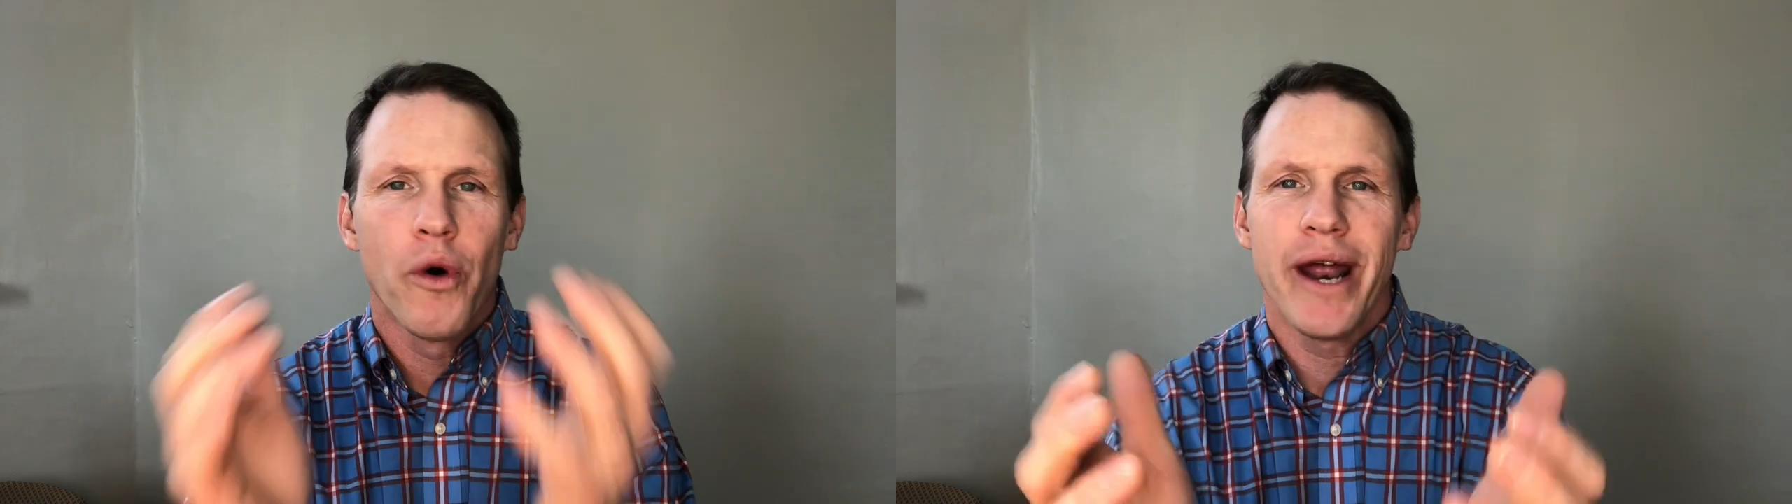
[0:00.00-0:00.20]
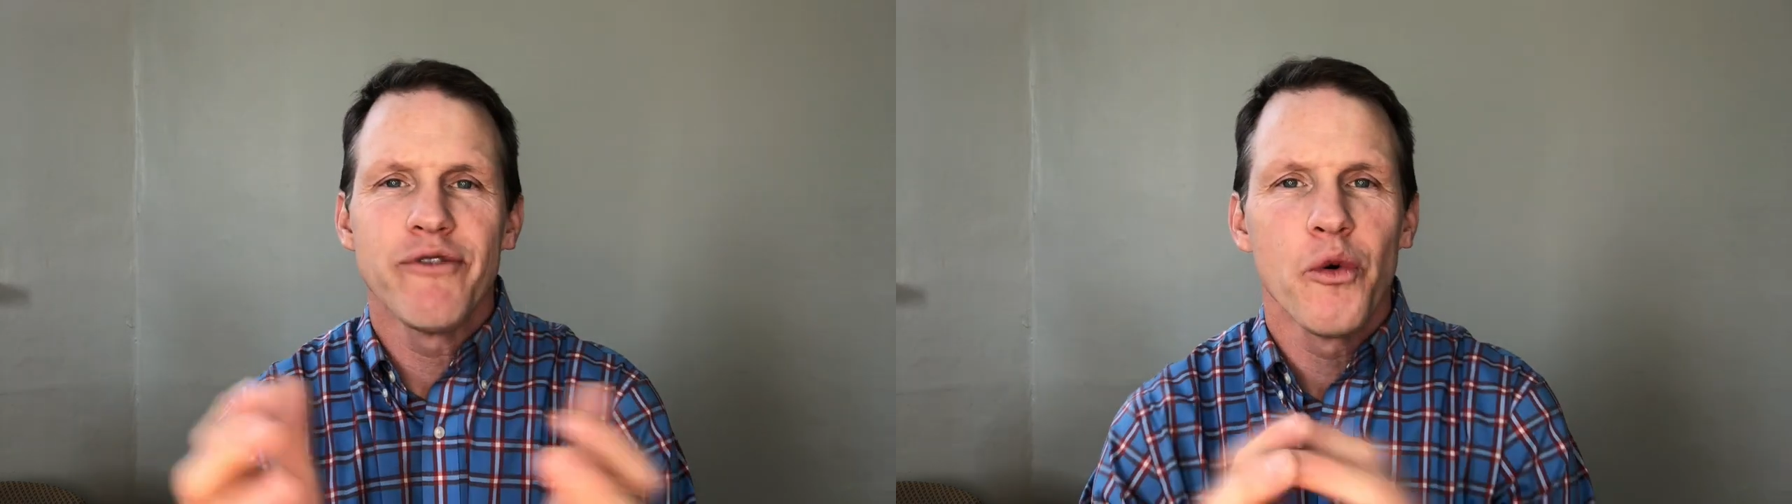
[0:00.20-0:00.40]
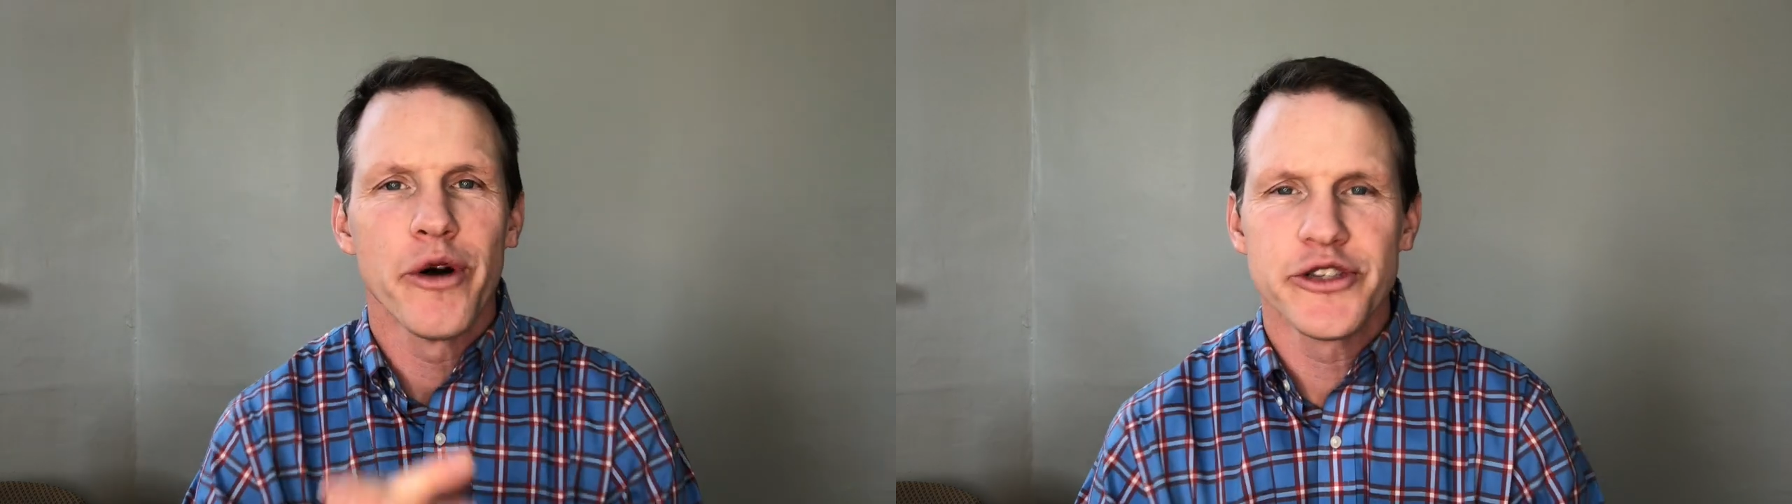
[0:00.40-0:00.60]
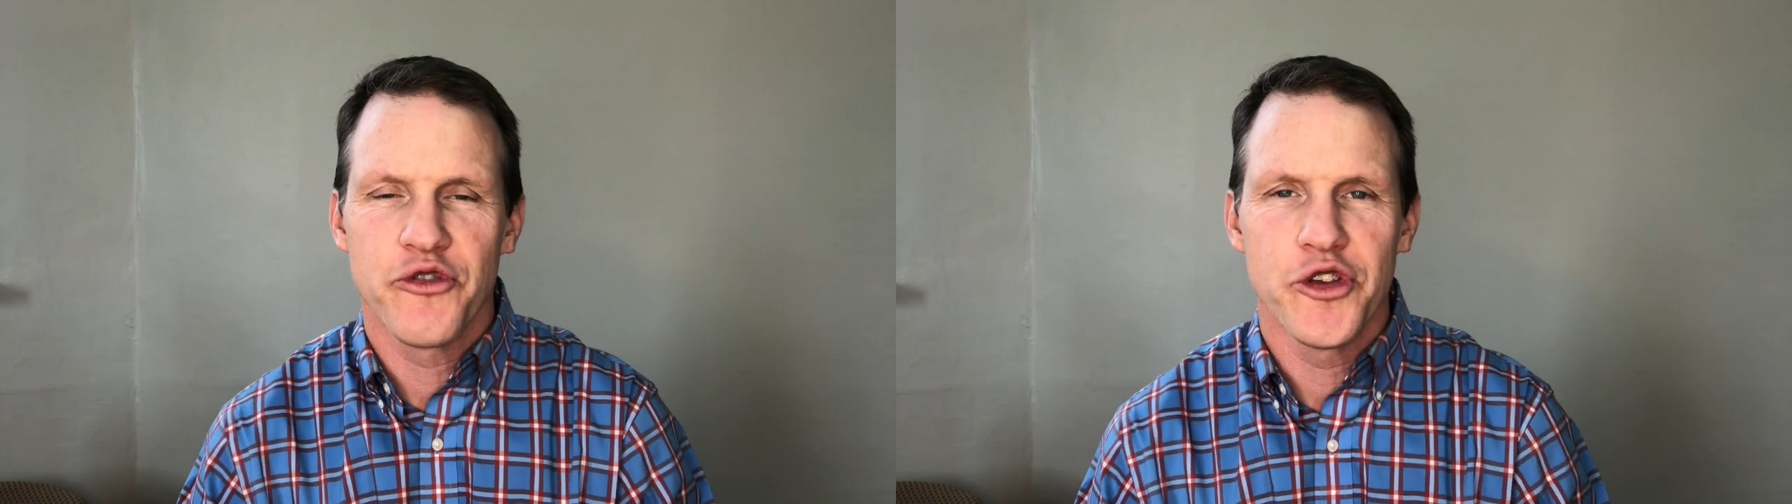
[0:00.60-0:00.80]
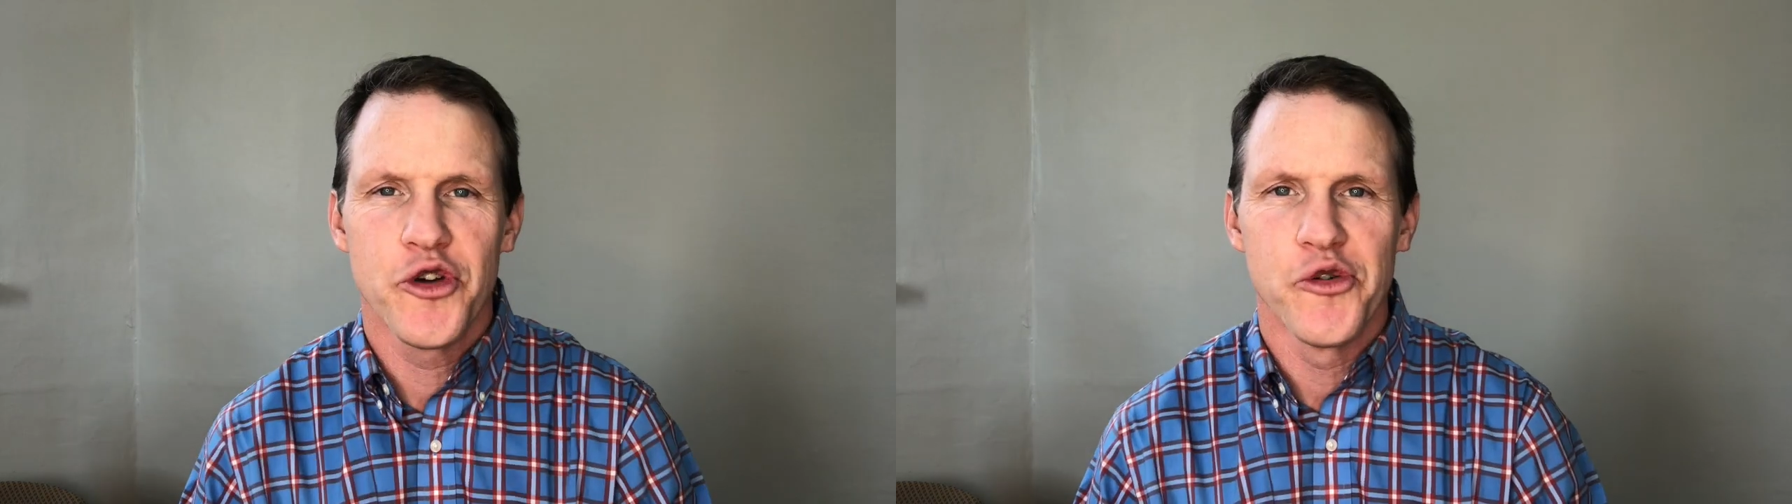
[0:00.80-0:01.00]
whatever works
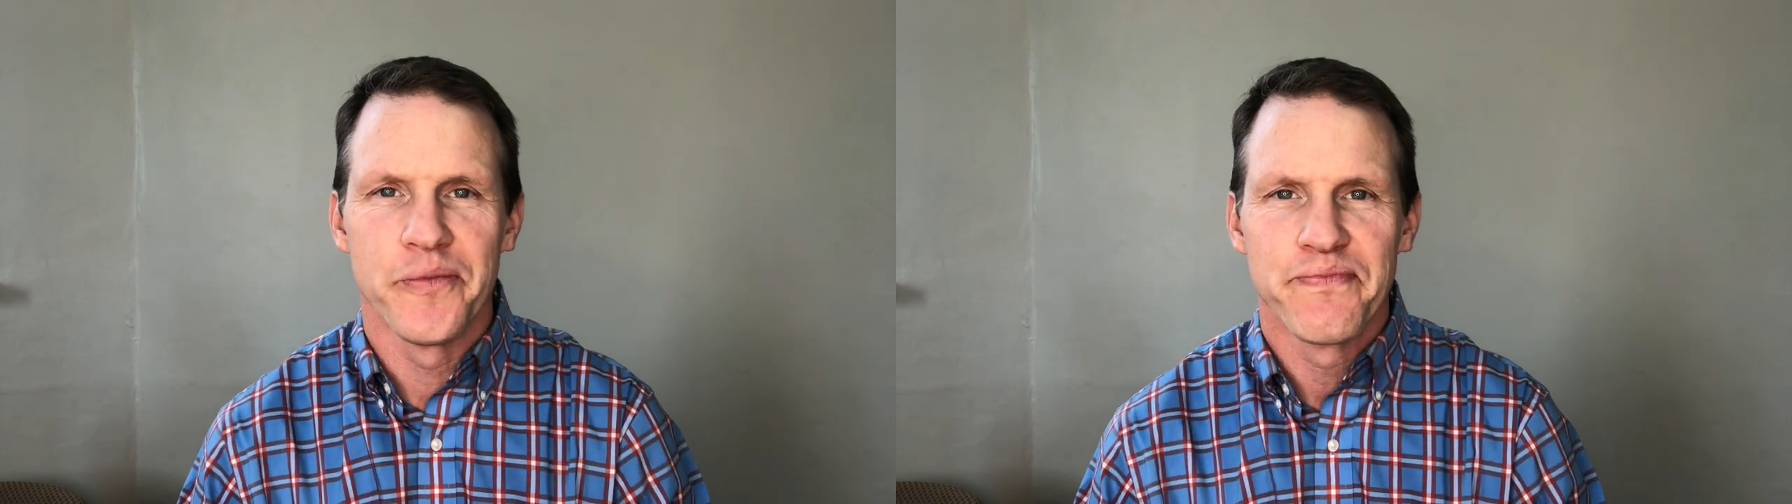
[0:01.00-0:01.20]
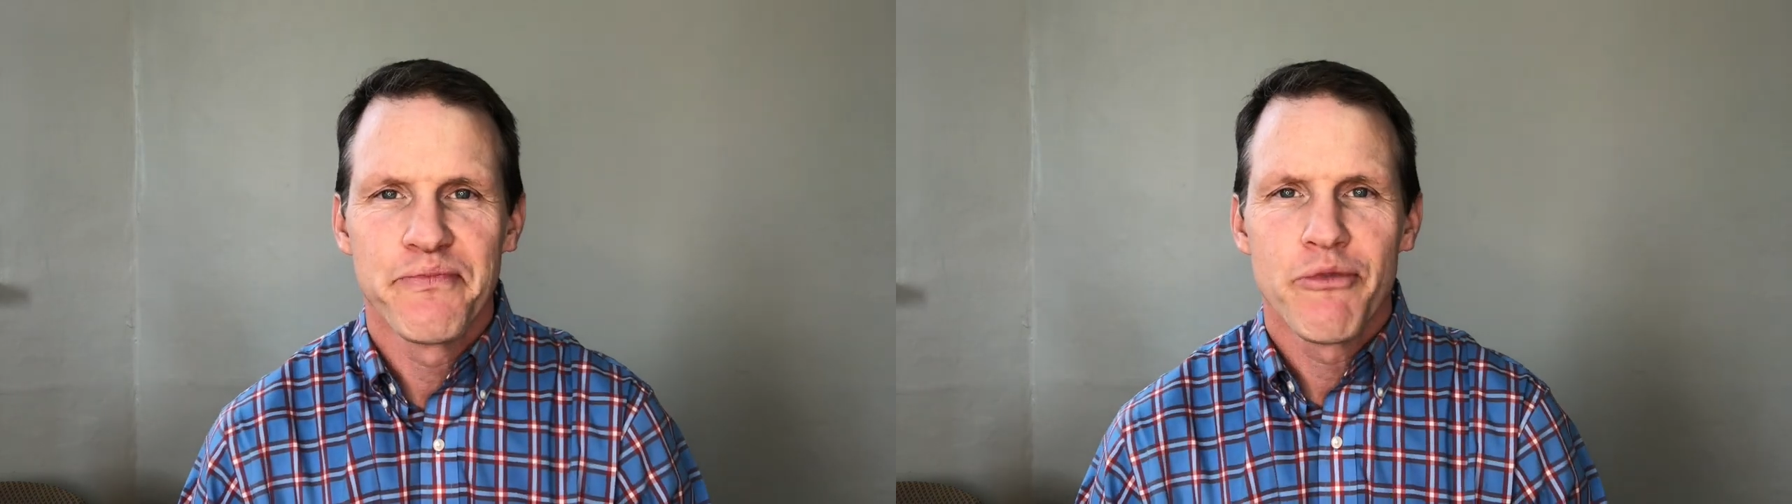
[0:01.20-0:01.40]
for you.